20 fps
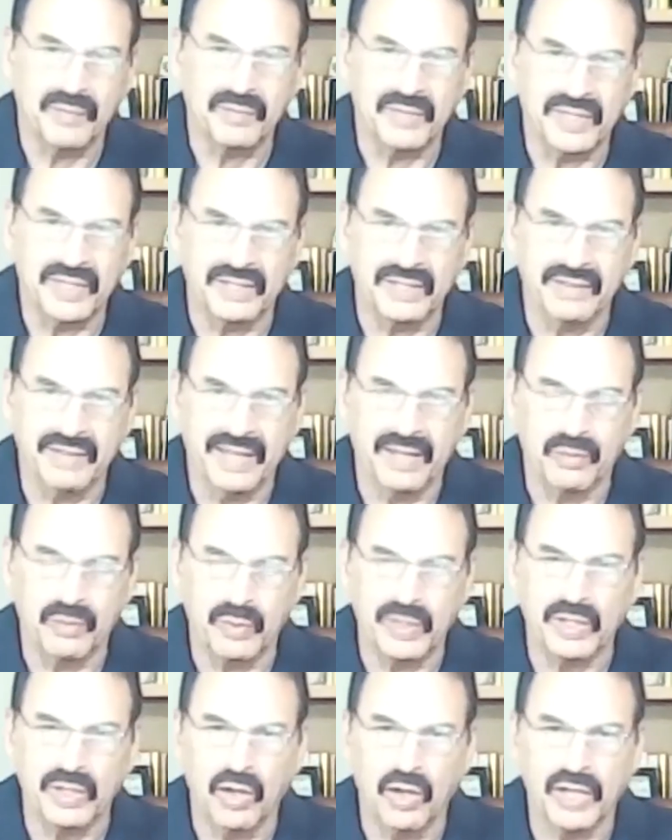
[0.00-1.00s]
old,
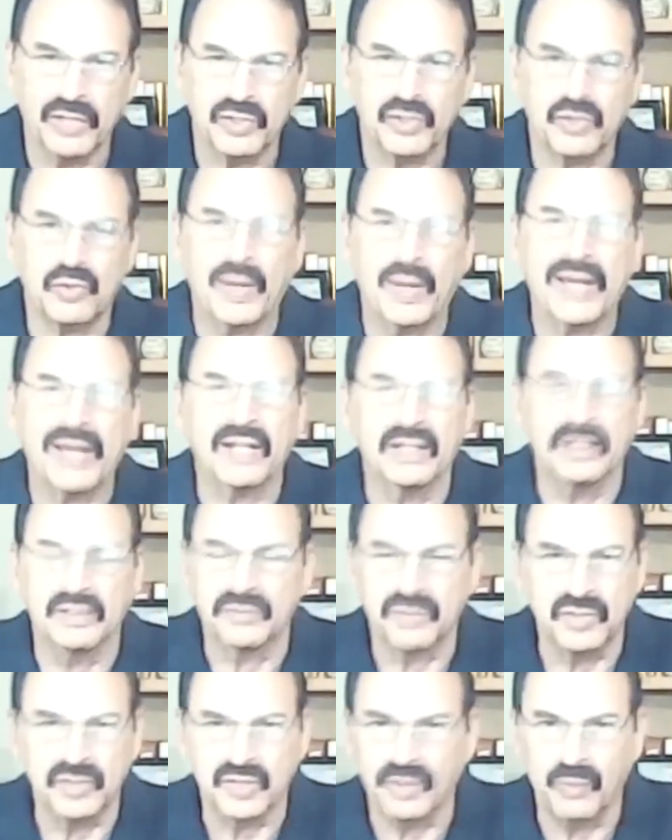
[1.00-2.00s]
but we need to bring it
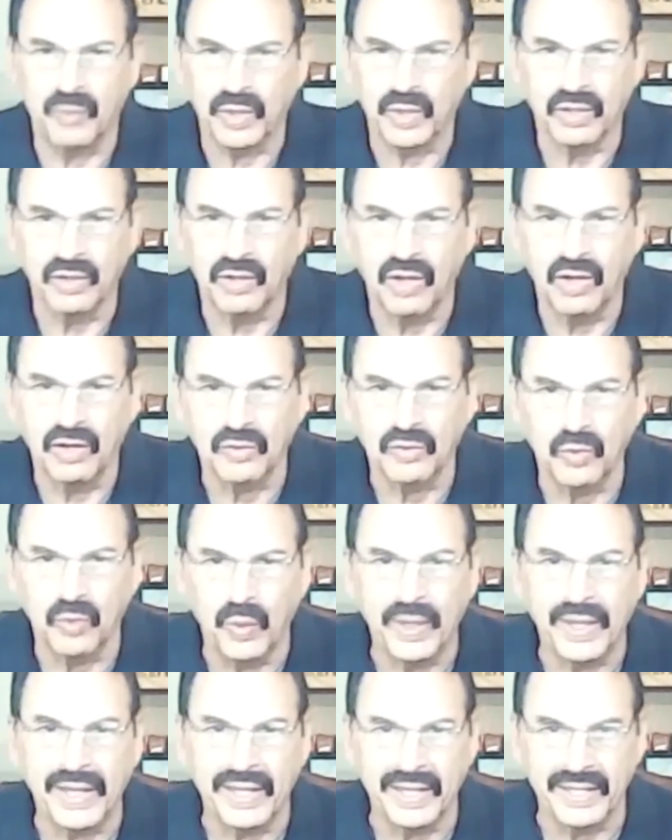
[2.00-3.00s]
back, I think,
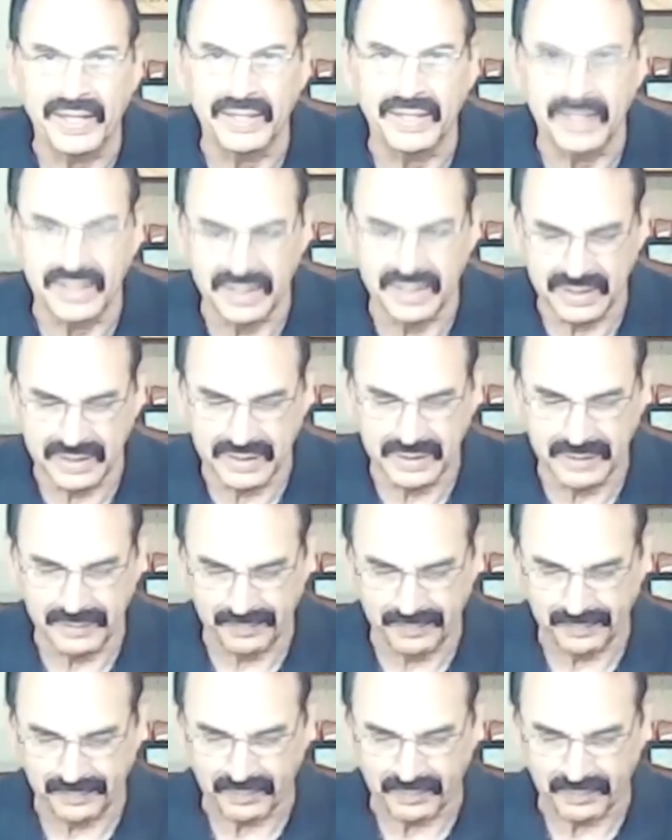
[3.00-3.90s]
to health and wellness.